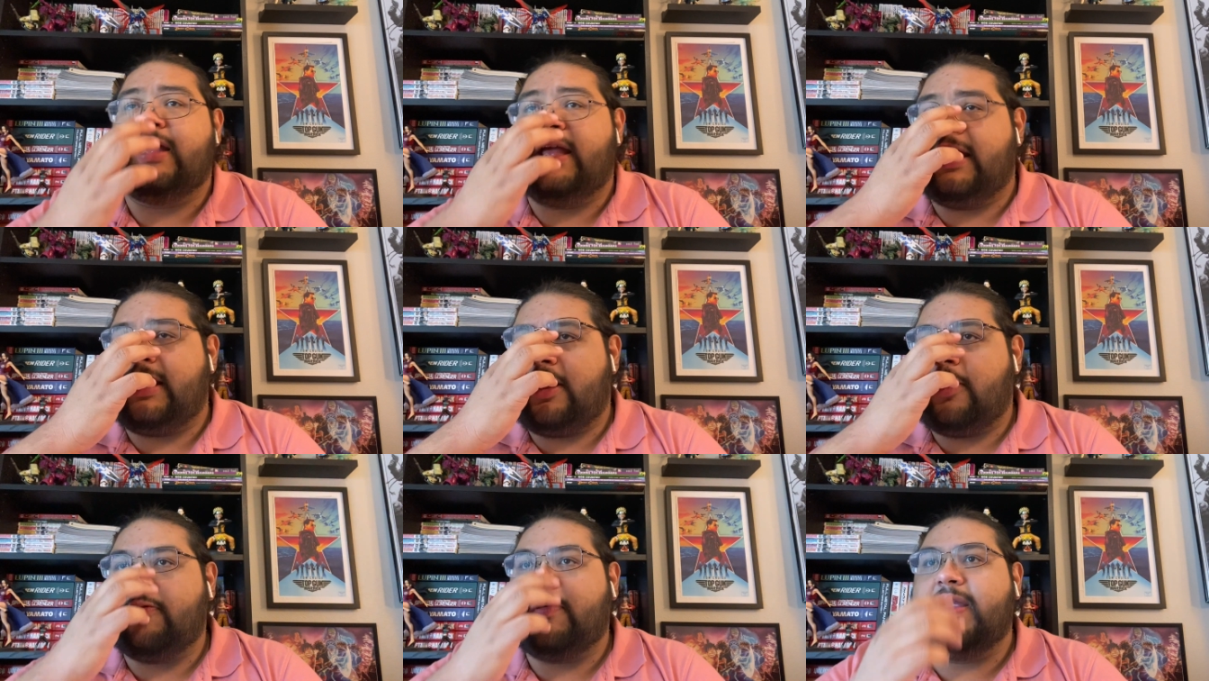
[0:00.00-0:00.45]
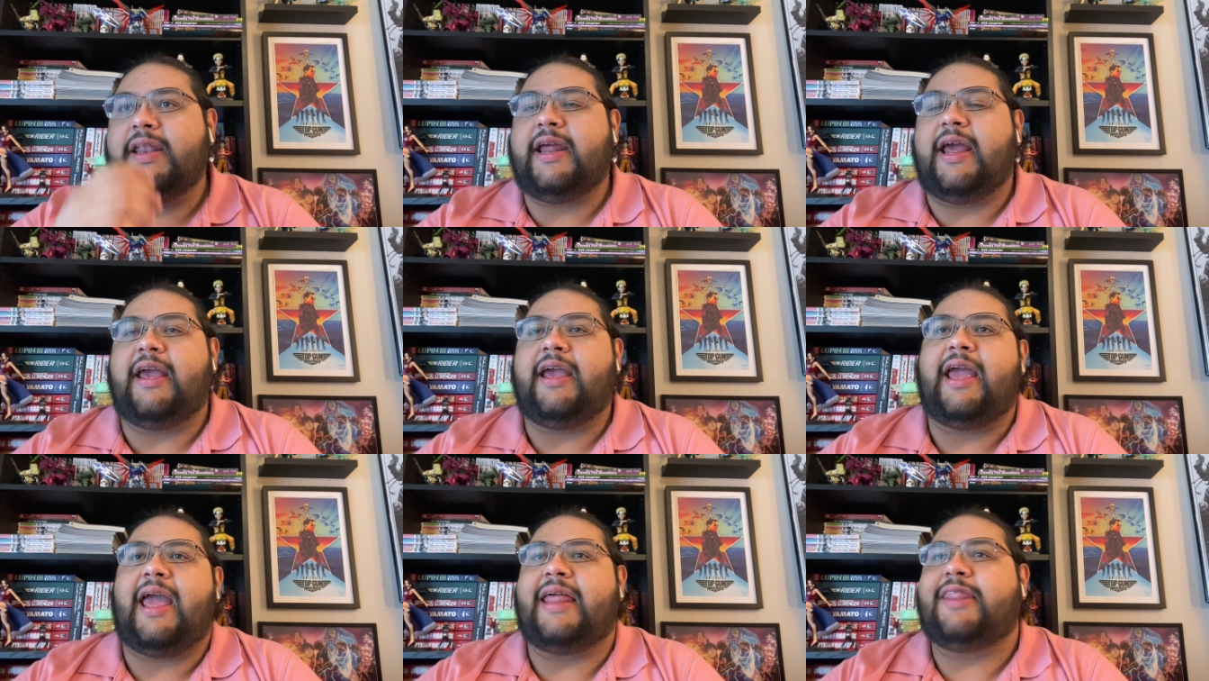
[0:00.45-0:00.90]
and
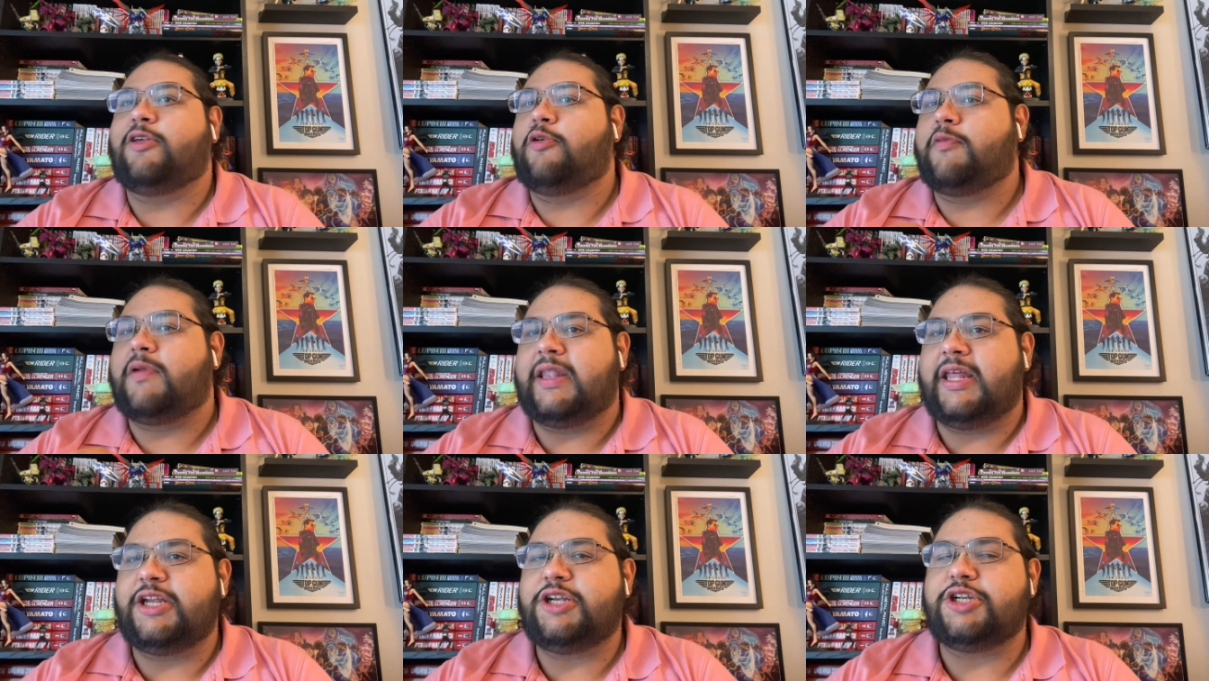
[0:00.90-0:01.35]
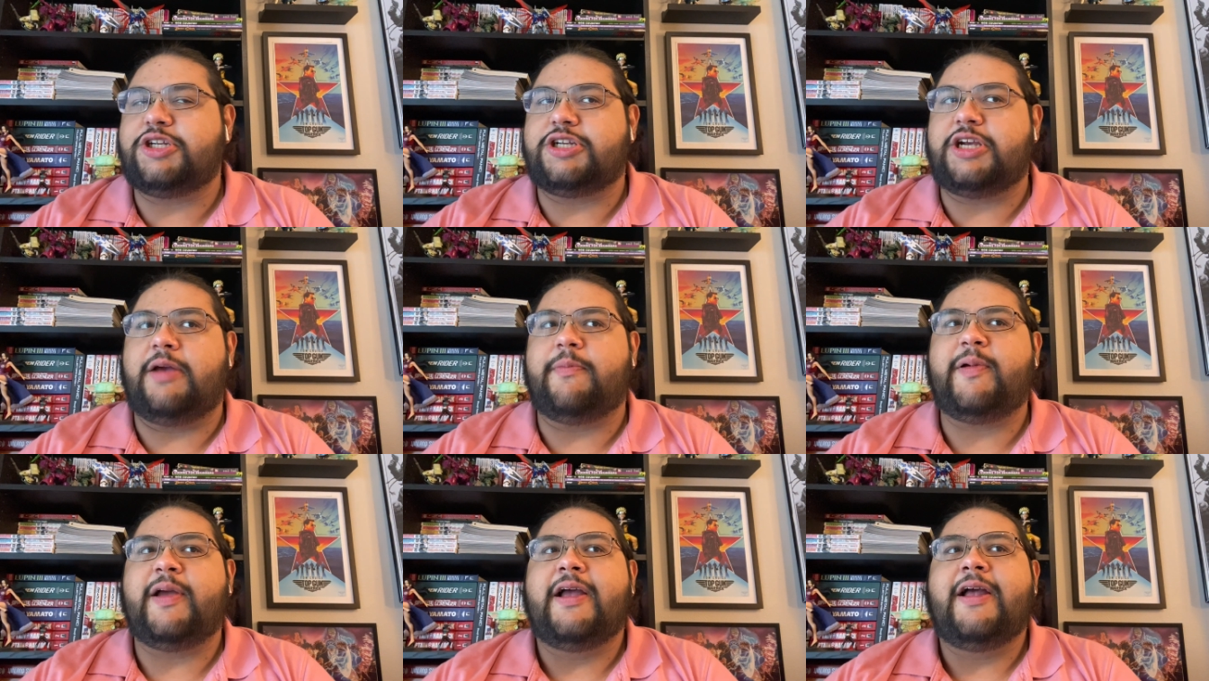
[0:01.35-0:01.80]
Karine and their
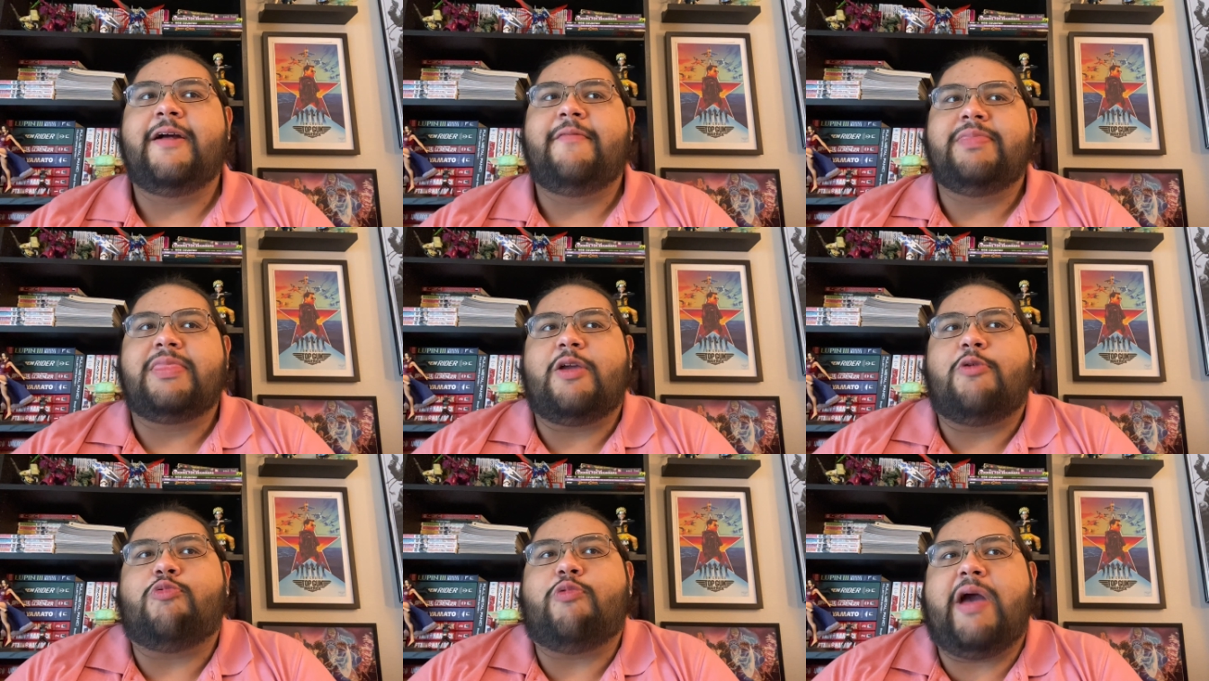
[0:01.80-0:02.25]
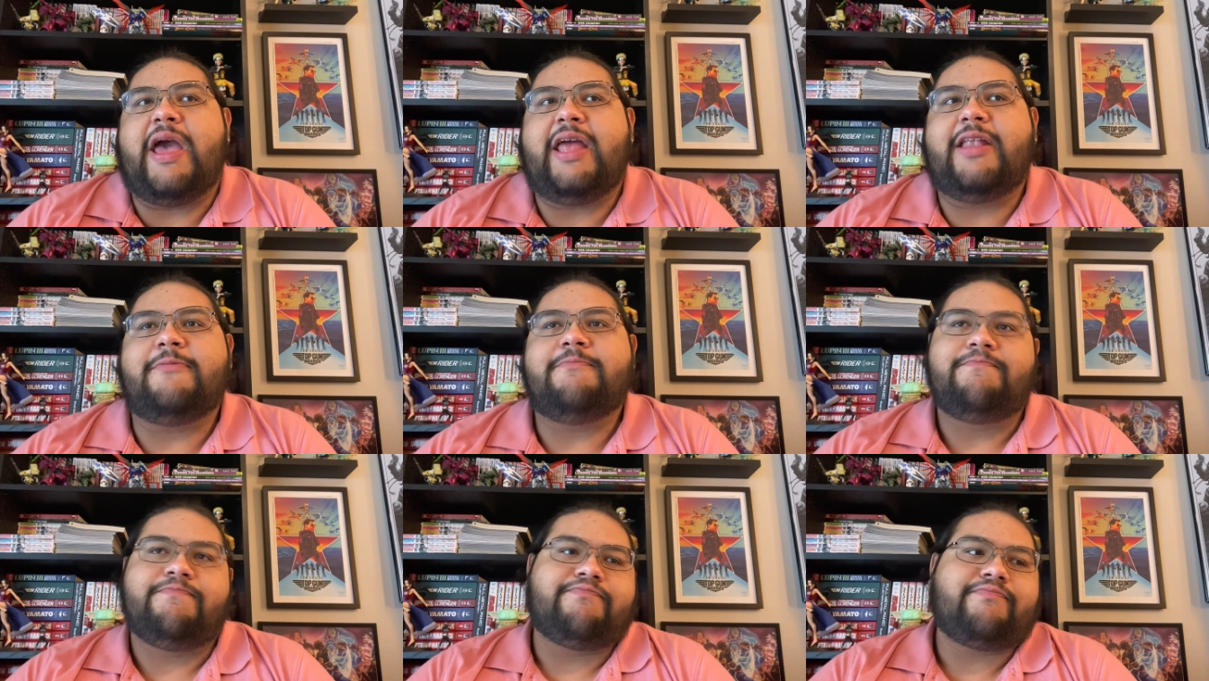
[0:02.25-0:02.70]
relationship when